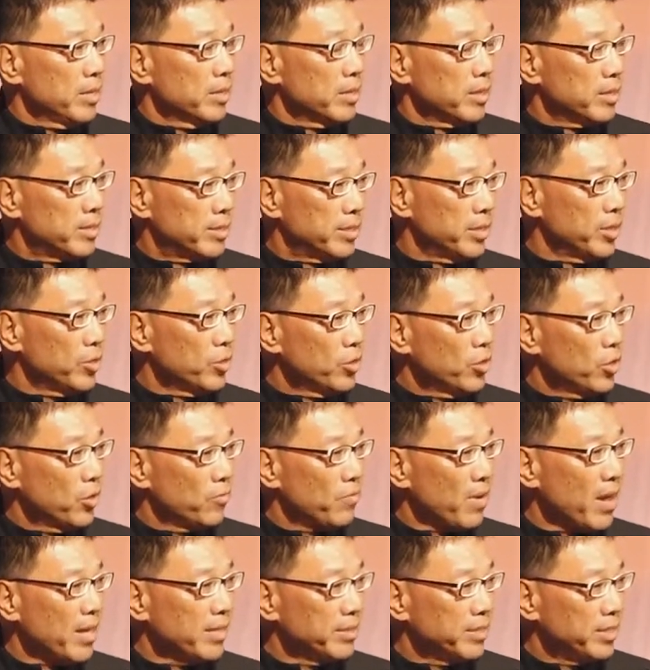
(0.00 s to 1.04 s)
the CEO
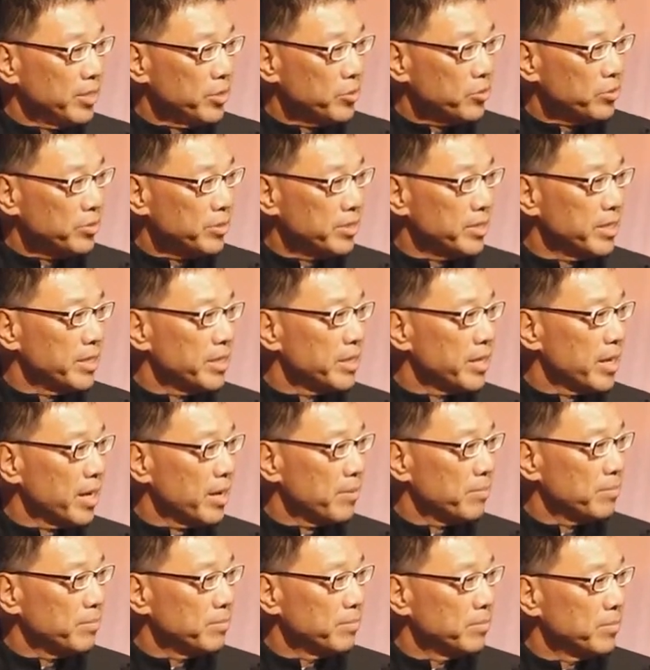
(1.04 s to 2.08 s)
of NTUC
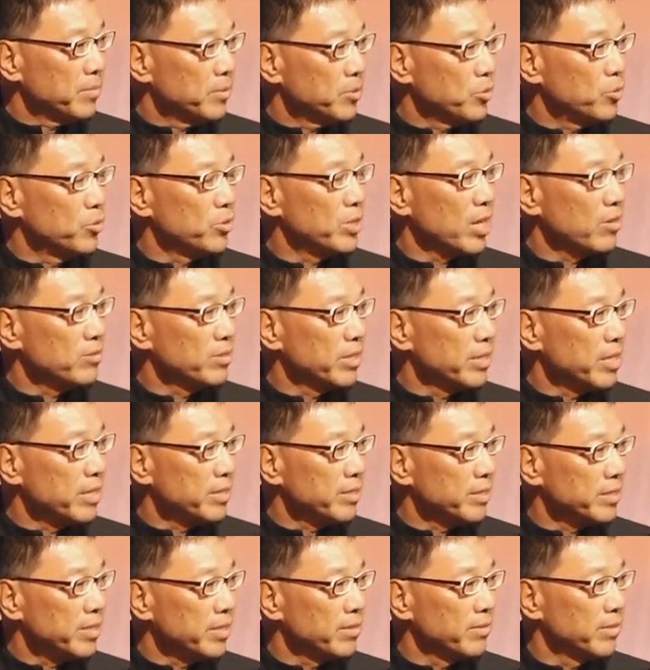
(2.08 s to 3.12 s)
Income,
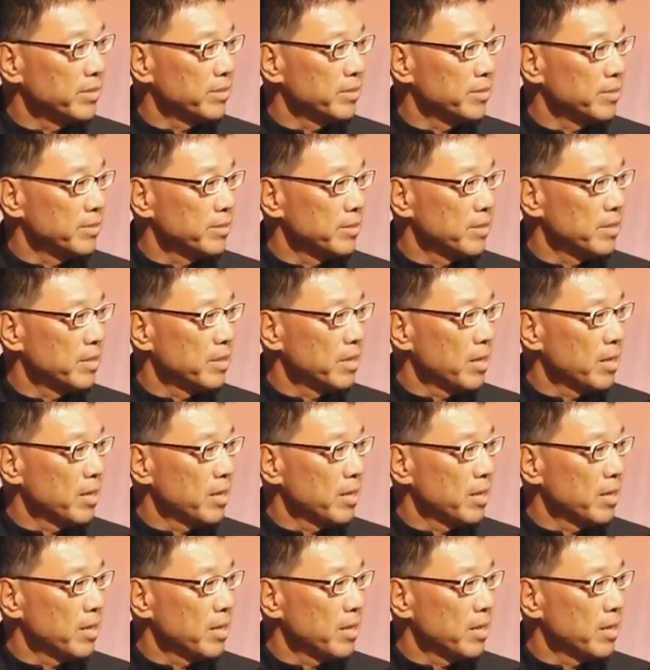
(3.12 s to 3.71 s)
2007.